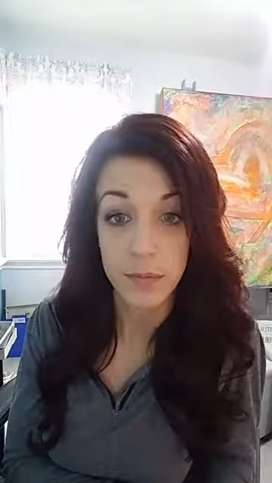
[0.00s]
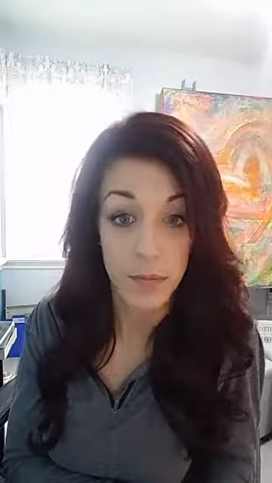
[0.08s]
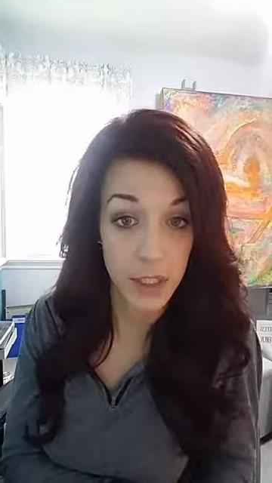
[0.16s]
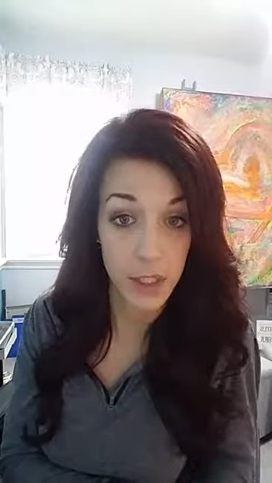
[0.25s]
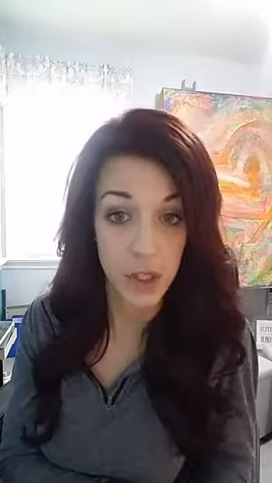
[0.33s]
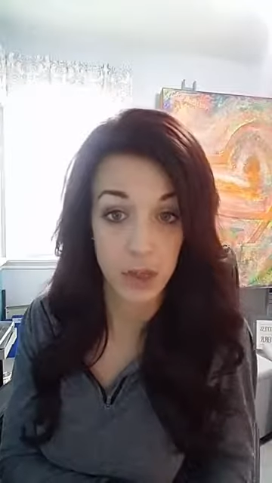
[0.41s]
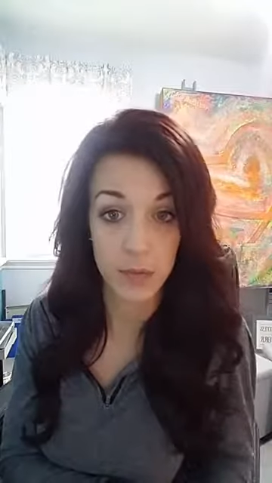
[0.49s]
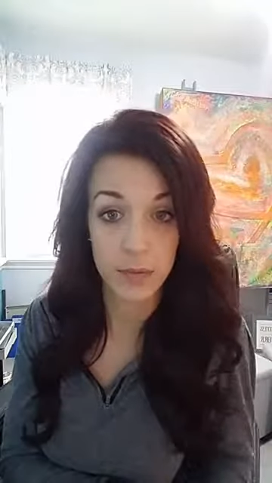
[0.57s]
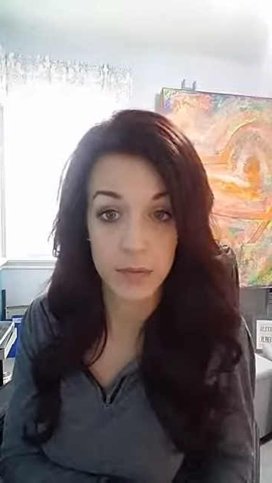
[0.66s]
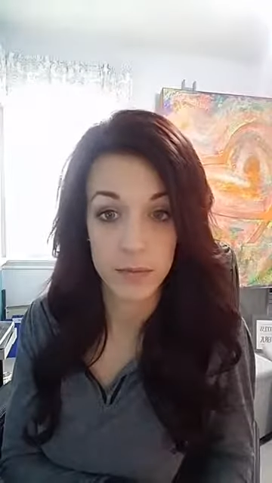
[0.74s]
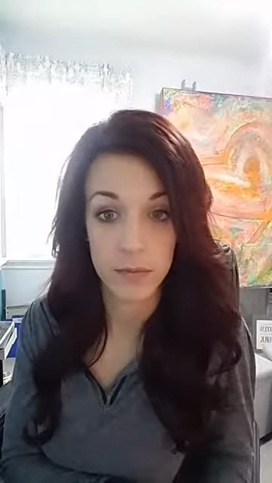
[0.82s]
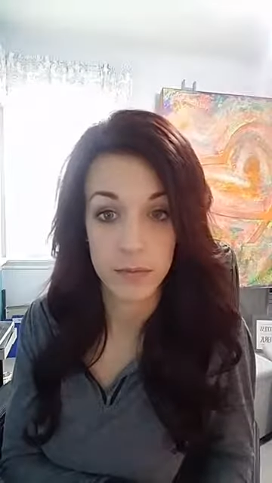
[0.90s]
Did you?
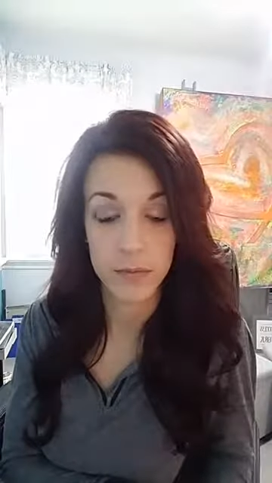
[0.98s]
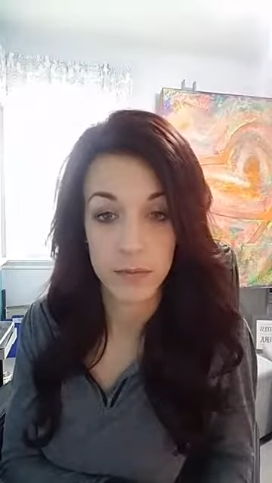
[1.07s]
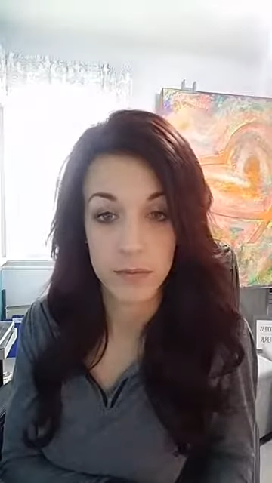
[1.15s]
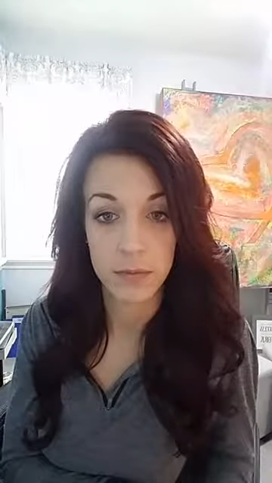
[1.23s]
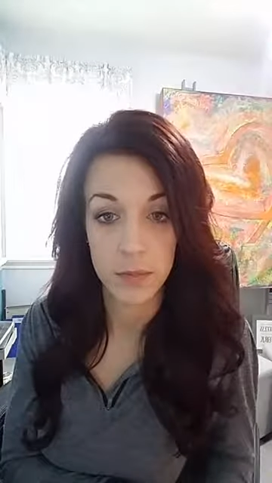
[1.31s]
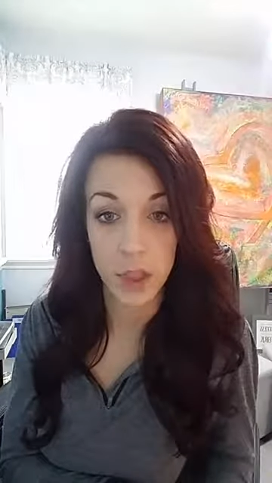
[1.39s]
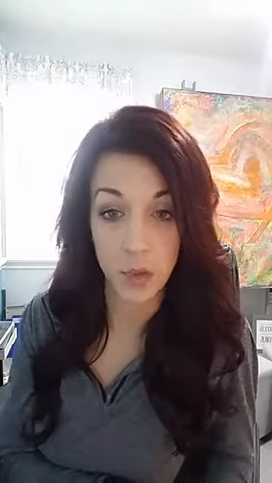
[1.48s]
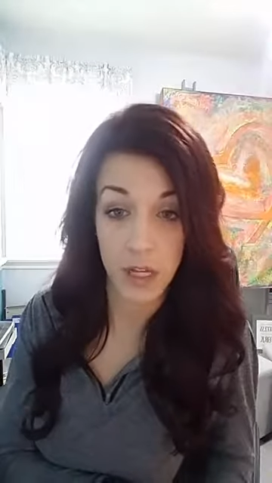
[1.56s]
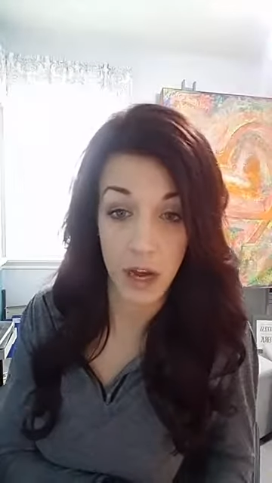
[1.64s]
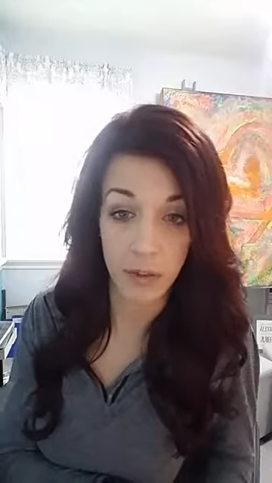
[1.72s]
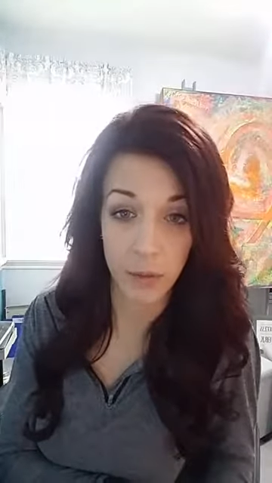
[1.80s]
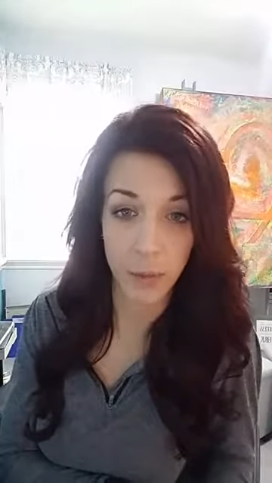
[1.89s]
Did you
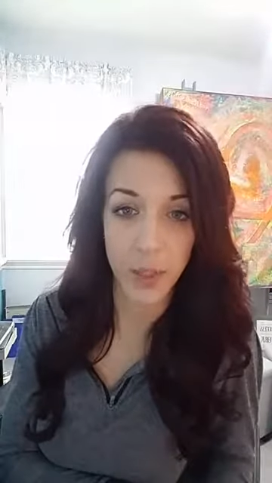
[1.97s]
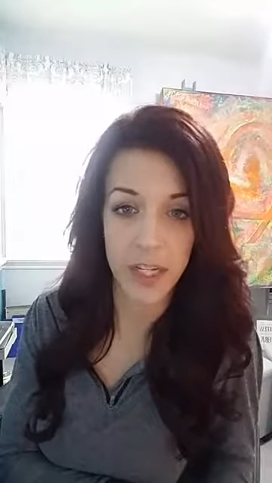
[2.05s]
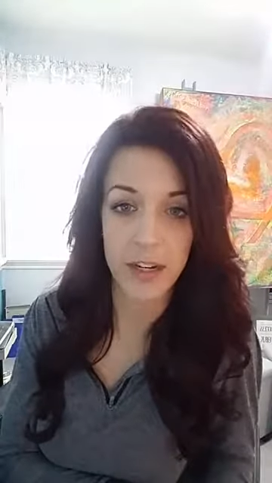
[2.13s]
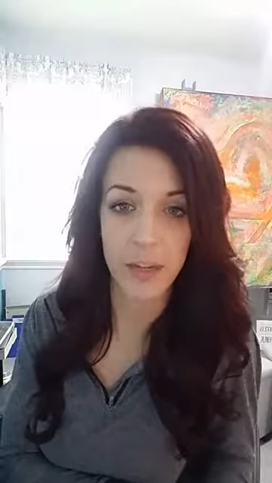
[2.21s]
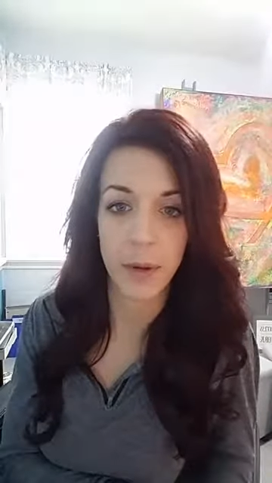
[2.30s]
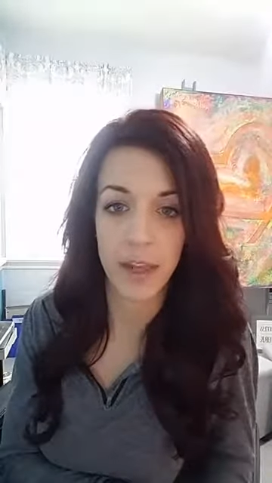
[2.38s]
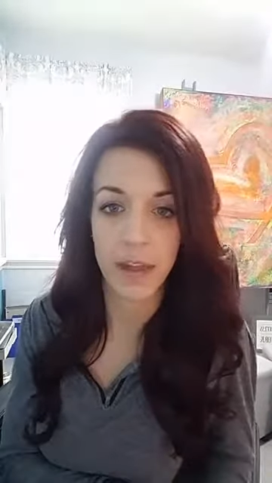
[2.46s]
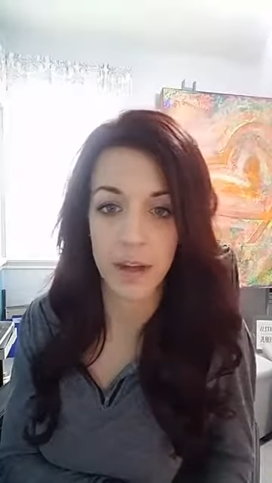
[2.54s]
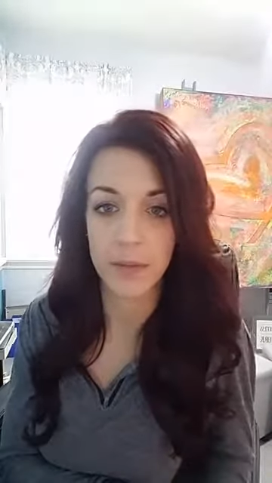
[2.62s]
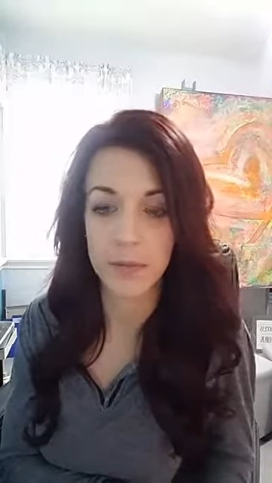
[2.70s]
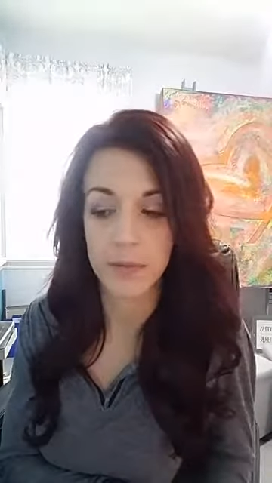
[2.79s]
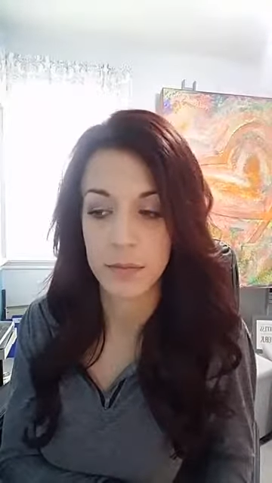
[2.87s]
tell them you needed it by
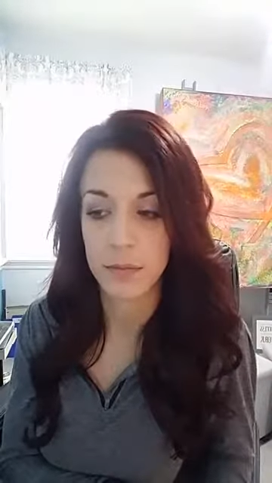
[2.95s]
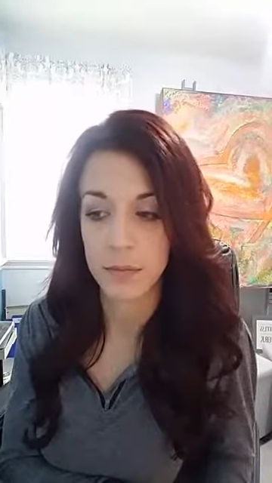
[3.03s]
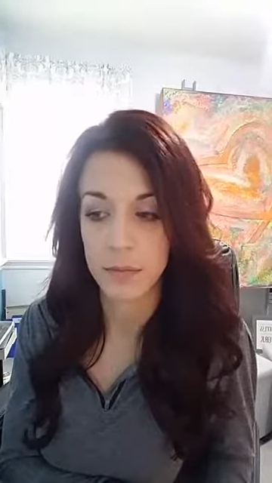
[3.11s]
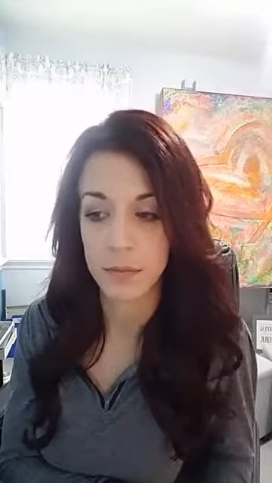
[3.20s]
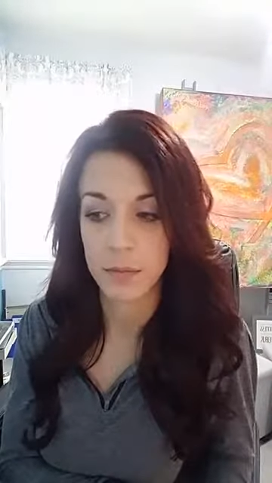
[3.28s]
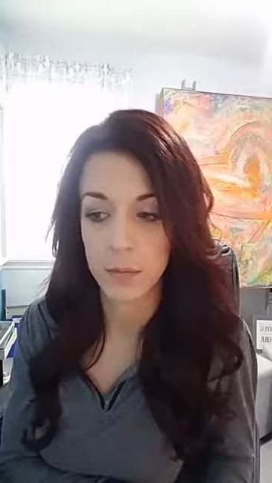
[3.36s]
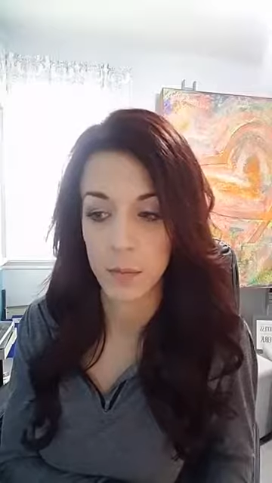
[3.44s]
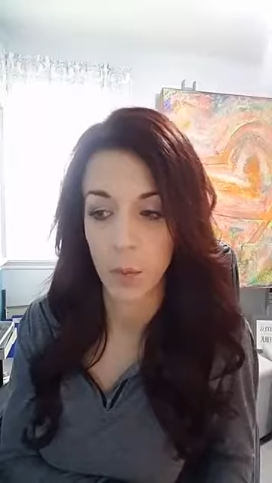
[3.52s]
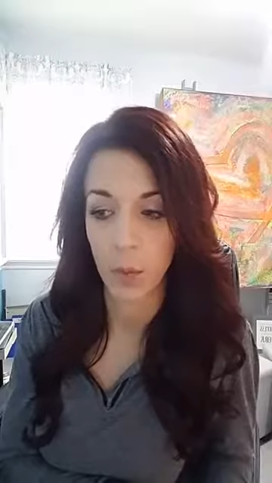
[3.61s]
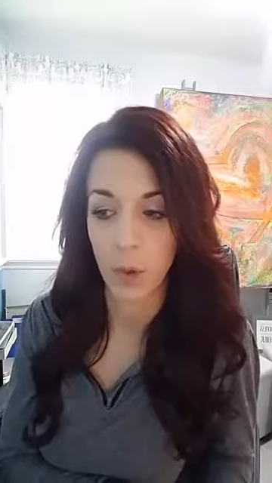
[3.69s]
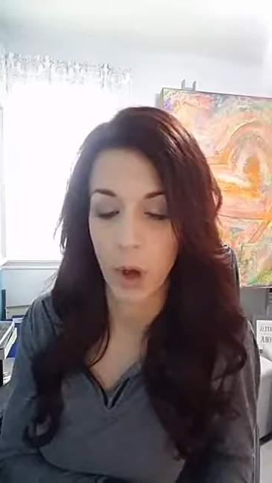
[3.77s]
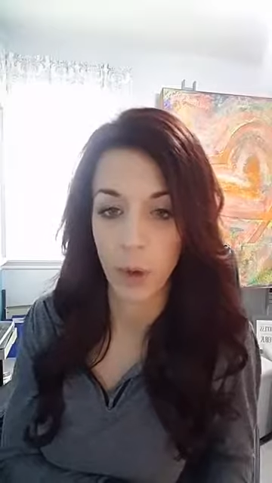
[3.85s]
then?
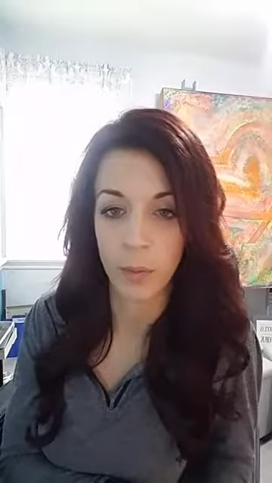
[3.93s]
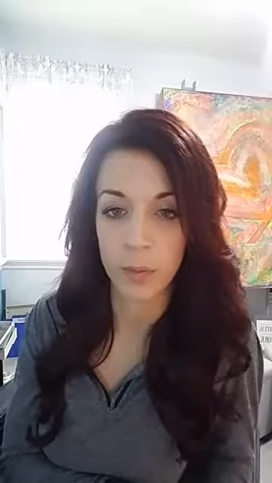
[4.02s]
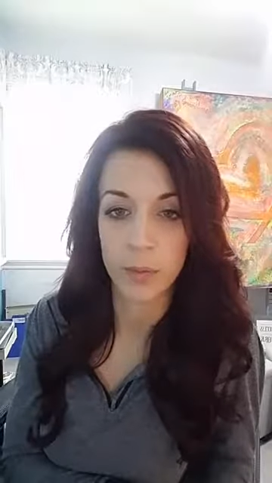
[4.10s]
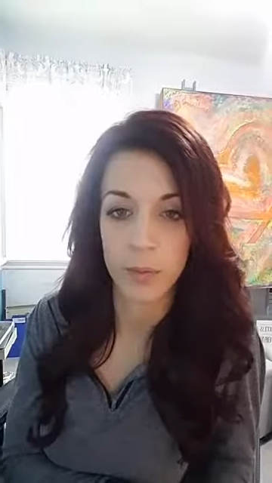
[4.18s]
Well, no.